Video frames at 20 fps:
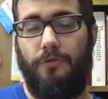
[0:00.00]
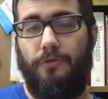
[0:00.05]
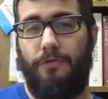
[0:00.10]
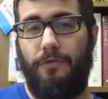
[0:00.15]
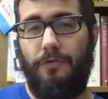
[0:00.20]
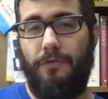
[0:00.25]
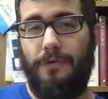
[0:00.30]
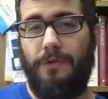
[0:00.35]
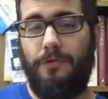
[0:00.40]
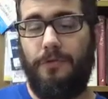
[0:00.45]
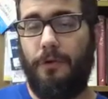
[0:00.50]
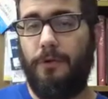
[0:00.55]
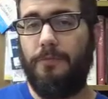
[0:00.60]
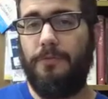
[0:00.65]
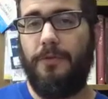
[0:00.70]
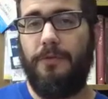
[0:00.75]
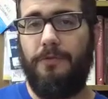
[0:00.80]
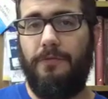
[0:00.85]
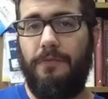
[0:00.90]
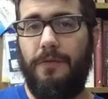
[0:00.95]
for, in
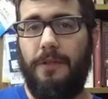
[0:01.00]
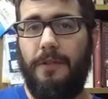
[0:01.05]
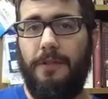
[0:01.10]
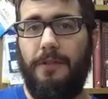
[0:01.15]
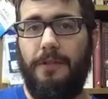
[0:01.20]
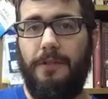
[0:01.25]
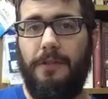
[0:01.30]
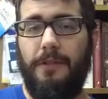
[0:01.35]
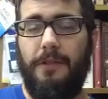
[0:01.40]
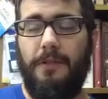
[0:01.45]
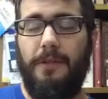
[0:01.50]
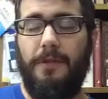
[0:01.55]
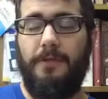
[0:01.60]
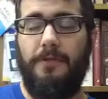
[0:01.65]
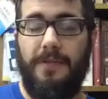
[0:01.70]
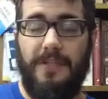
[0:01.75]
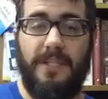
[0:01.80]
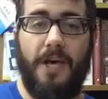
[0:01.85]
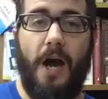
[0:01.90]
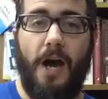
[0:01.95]
terms of, uh,
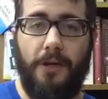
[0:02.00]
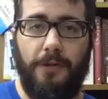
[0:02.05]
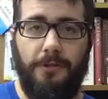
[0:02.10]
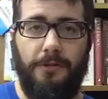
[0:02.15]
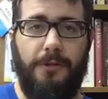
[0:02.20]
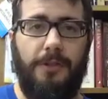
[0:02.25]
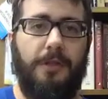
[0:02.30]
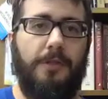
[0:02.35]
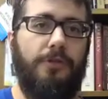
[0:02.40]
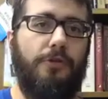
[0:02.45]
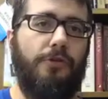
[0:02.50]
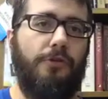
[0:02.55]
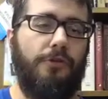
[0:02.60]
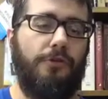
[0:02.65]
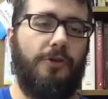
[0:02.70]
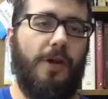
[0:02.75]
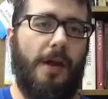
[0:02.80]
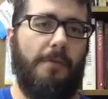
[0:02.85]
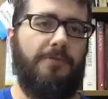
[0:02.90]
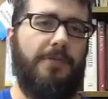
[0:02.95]
of a doctrine to
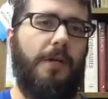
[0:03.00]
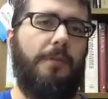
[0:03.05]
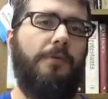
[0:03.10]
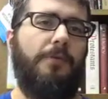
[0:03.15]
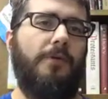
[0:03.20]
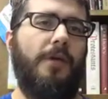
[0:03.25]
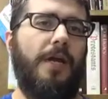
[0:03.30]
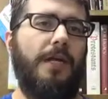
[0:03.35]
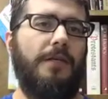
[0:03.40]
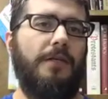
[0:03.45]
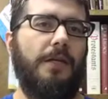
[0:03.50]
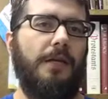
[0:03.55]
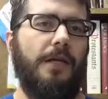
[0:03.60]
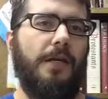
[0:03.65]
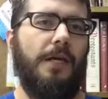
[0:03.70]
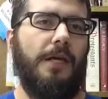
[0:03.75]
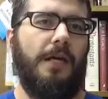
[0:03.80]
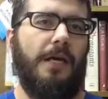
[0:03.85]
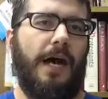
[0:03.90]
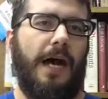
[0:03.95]
describe chapter 8,
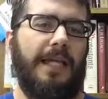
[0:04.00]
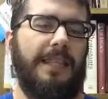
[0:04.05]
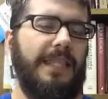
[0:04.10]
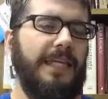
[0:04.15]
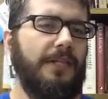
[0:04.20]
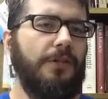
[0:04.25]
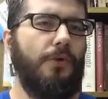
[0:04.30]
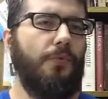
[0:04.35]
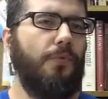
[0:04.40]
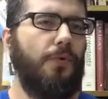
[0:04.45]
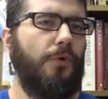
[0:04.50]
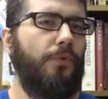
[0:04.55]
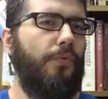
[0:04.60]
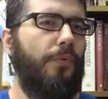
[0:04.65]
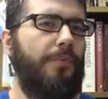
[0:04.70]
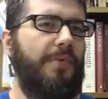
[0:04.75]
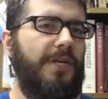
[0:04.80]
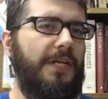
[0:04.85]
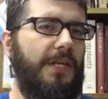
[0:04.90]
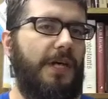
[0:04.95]
I think the word
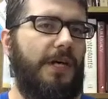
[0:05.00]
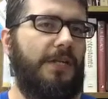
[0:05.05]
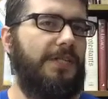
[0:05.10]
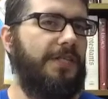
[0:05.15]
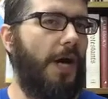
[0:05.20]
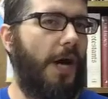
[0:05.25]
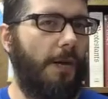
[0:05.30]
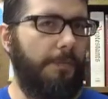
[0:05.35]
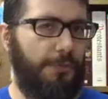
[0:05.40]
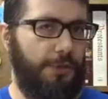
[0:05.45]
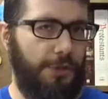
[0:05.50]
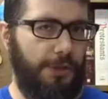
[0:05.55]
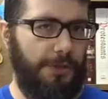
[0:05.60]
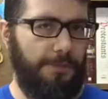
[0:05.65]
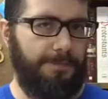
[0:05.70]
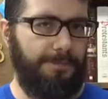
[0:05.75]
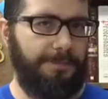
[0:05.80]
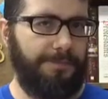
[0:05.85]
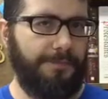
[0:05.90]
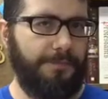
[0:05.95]
would be
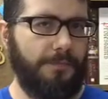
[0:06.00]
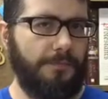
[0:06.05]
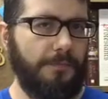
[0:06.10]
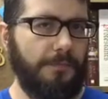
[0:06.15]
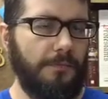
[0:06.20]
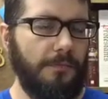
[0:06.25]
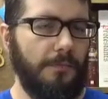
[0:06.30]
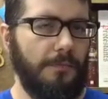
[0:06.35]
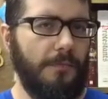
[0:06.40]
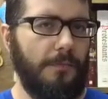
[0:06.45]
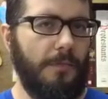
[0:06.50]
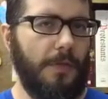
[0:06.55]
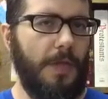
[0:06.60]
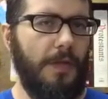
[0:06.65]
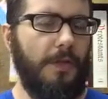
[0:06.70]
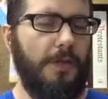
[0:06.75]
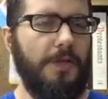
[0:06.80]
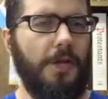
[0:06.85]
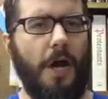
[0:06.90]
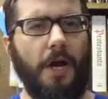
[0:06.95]
adoption.
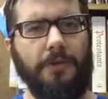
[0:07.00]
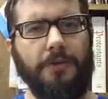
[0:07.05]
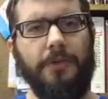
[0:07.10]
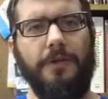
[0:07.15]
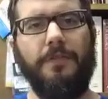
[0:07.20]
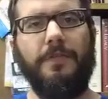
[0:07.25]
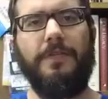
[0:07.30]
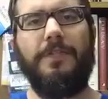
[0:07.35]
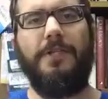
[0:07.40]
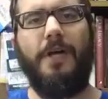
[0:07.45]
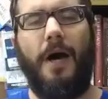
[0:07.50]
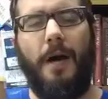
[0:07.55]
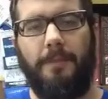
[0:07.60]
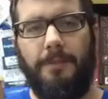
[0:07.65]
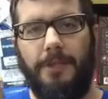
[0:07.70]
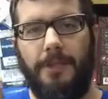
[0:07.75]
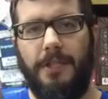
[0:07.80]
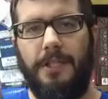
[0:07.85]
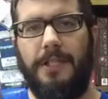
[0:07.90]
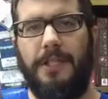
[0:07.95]
The doctrine of
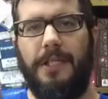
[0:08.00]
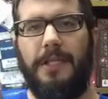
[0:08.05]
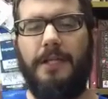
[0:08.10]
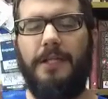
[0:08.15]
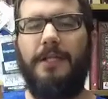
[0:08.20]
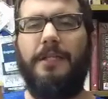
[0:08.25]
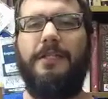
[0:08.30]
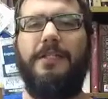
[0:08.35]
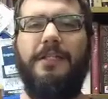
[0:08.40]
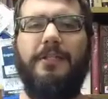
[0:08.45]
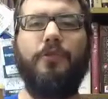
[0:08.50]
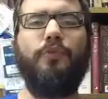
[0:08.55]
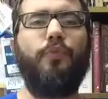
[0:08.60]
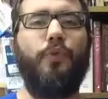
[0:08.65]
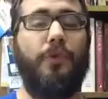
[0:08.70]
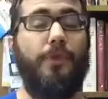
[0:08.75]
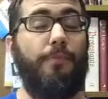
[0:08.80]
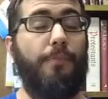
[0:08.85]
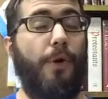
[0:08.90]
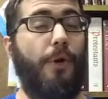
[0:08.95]
adoption deals
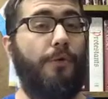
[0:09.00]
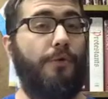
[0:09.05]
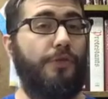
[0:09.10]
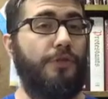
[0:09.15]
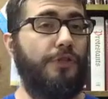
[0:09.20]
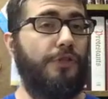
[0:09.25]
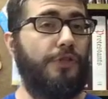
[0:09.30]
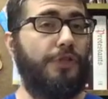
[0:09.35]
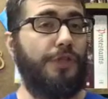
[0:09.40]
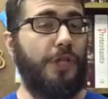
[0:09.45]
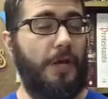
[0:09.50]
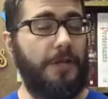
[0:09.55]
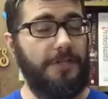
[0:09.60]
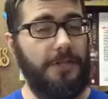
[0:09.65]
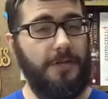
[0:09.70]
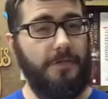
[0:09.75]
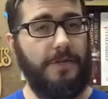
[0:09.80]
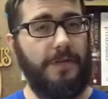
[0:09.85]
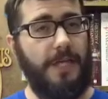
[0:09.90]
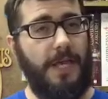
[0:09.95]
with both
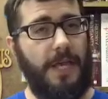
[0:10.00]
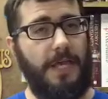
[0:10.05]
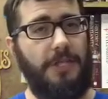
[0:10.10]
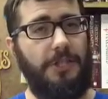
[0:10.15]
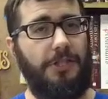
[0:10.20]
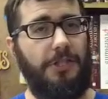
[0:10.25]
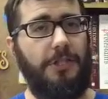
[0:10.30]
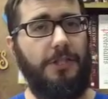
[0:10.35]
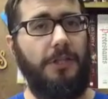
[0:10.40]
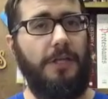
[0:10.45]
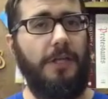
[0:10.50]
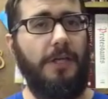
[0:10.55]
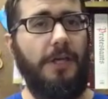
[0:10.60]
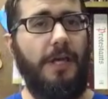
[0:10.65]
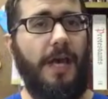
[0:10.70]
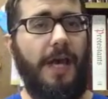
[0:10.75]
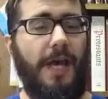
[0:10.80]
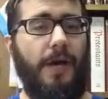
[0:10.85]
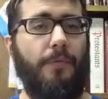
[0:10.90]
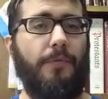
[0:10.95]
justification,
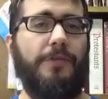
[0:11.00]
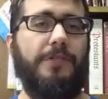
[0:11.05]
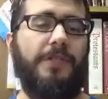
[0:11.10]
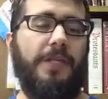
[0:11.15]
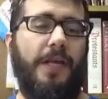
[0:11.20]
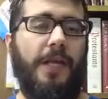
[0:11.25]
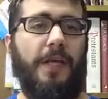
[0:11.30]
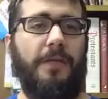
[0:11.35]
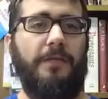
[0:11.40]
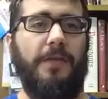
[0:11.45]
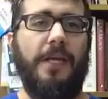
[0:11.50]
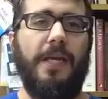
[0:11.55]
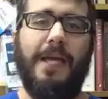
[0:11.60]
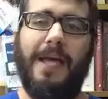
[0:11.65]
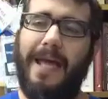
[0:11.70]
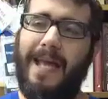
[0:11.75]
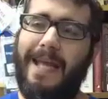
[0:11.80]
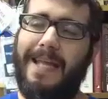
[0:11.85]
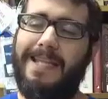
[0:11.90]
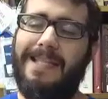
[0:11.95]
how we're saved,
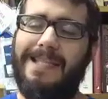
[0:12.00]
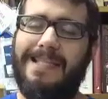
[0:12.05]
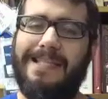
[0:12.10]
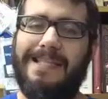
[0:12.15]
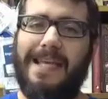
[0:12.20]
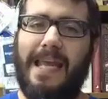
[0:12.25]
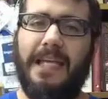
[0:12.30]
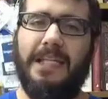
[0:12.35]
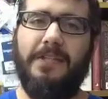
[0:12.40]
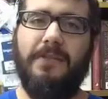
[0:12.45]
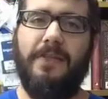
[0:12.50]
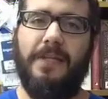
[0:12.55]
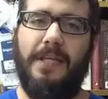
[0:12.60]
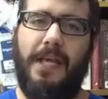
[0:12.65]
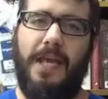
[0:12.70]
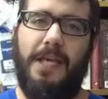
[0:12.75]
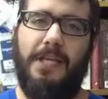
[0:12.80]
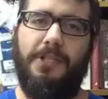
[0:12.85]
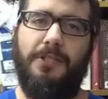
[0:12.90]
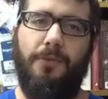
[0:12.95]
and
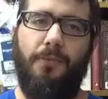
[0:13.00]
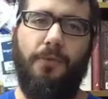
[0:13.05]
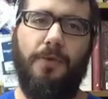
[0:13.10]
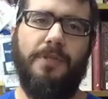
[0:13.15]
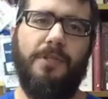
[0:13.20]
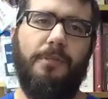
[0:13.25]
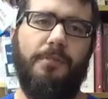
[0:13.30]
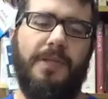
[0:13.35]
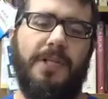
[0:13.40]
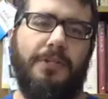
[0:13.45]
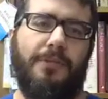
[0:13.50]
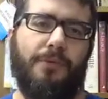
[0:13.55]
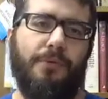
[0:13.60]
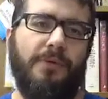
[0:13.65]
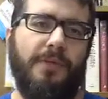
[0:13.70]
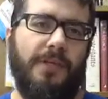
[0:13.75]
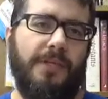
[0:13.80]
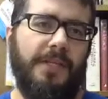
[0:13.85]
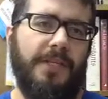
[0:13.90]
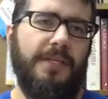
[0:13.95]
sanctification. What does it mean to
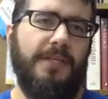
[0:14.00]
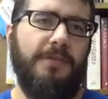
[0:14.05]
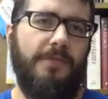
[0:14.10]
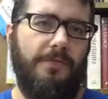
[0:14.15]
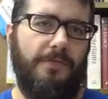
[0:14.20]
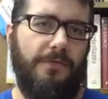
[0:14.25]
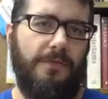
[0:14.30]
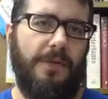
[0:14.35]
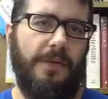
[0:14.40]
live